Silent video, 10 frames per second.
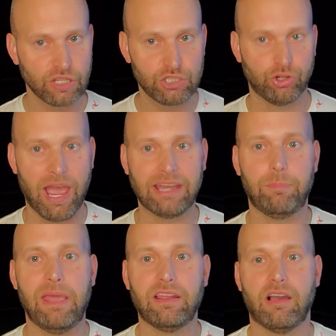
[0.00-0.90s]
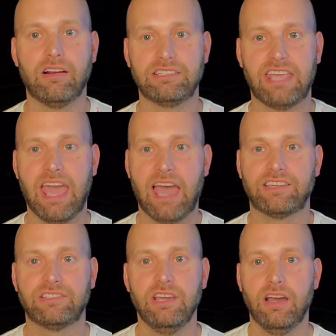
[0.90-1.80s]
trying to pay the cars
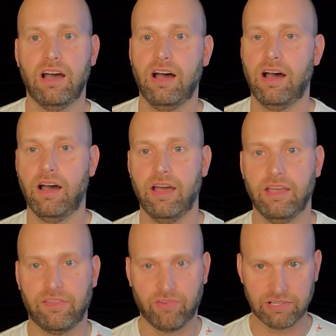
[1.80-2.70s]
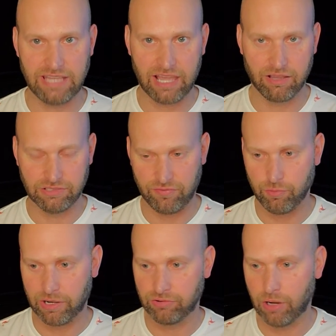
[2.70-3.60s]
cash uh, as far as that goes if you
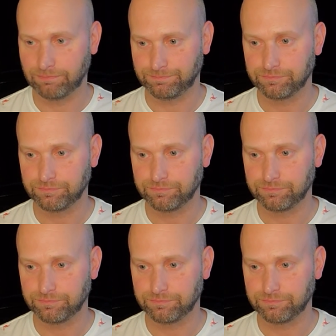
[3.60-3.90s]
want to grow.